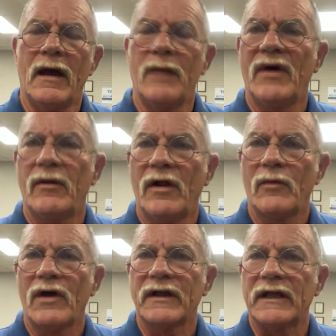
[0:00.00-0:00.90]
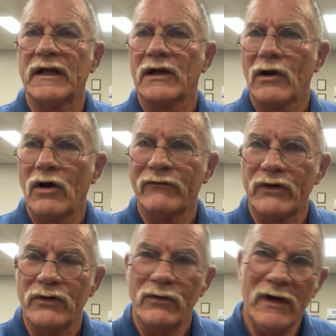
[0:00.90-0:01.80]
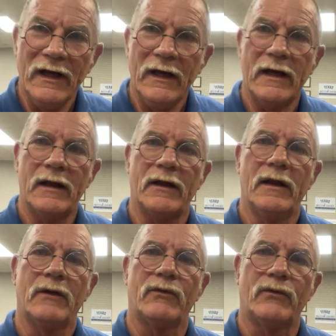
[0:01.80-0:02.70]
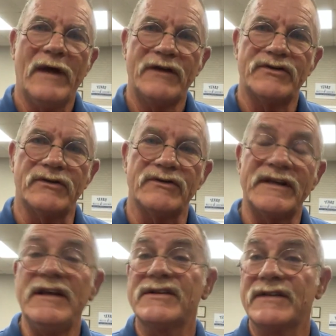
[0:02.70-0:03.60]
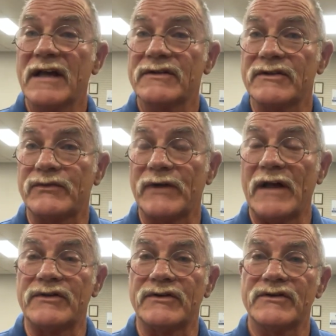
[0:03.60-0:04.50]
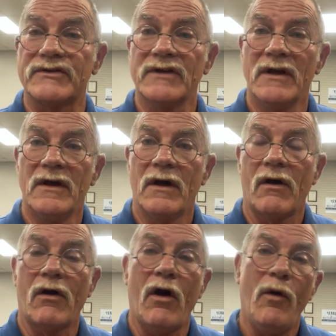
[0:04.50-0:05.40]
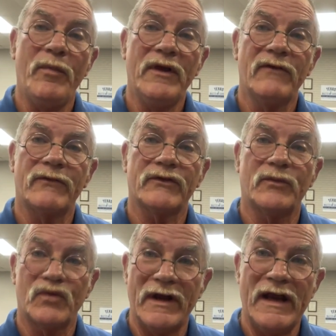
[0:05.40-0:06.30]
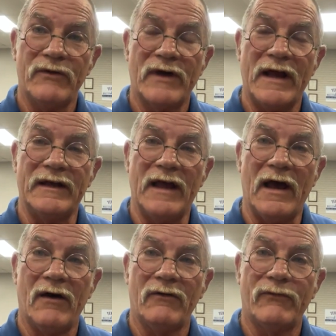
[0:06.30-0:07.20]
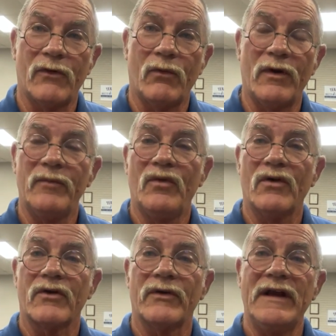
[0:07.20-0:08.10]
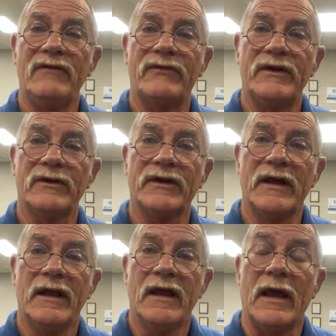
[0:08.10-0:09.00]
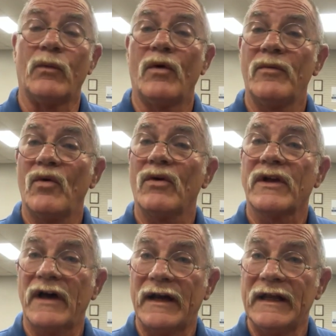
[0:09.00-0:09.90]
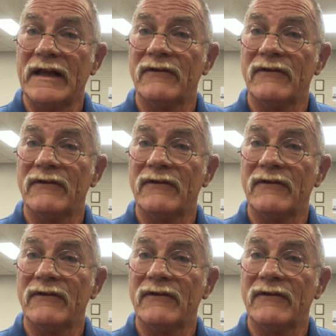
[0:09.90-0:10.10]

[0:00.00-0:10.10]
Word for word: I'm Bob Hallmark in Longview. Ranchers, East Texas ranchers, are hoping for some rain right now for one more green field and one more cutting